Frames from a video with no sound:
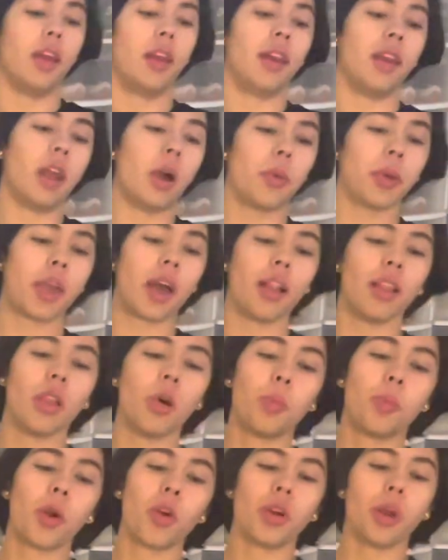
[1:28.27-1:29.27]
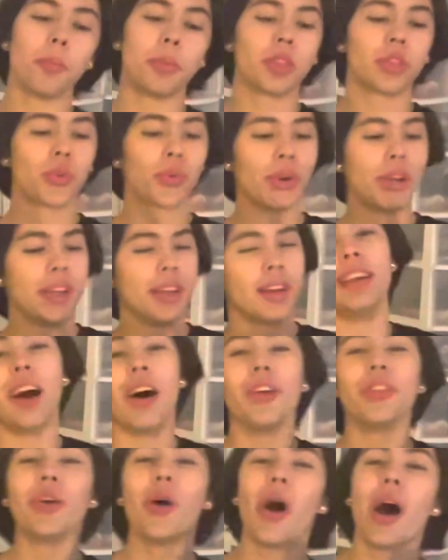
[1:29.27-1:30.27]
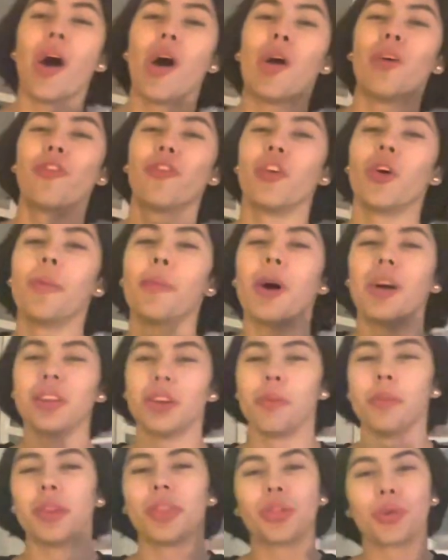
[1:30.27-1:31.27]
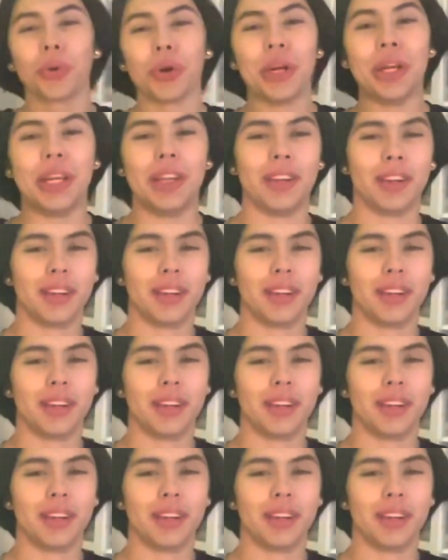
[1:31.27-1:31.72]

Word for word: Now we got little bro number 3. Y'all know how I feel about number 3.